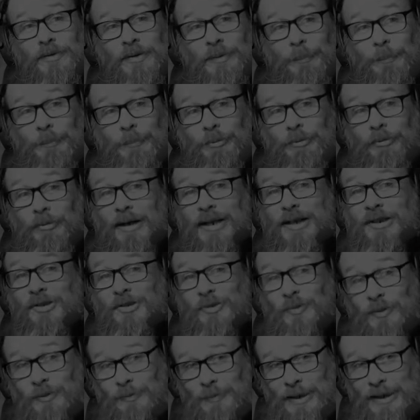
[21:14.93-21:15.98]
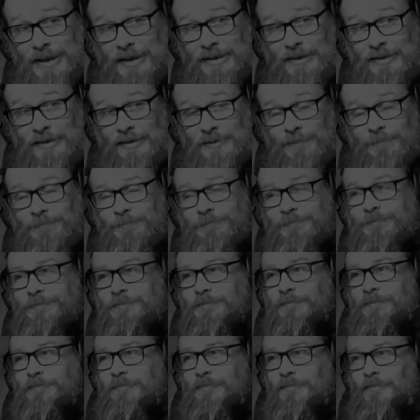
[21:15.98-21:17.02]
the price will be.
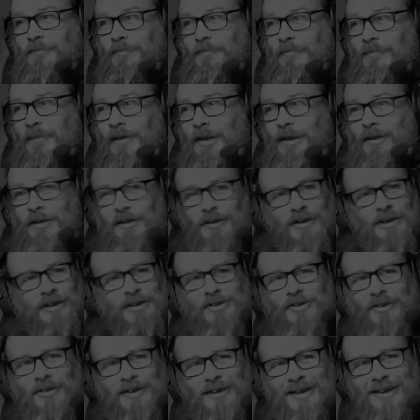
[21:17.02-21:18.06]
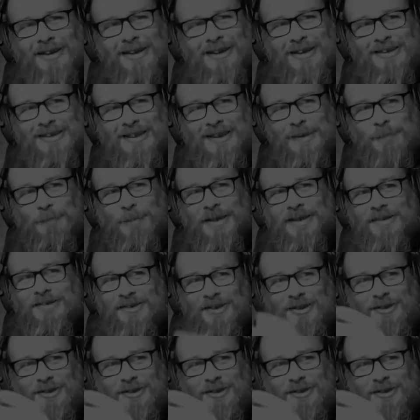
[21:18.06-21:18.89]
You know, it's not like a tin of beans.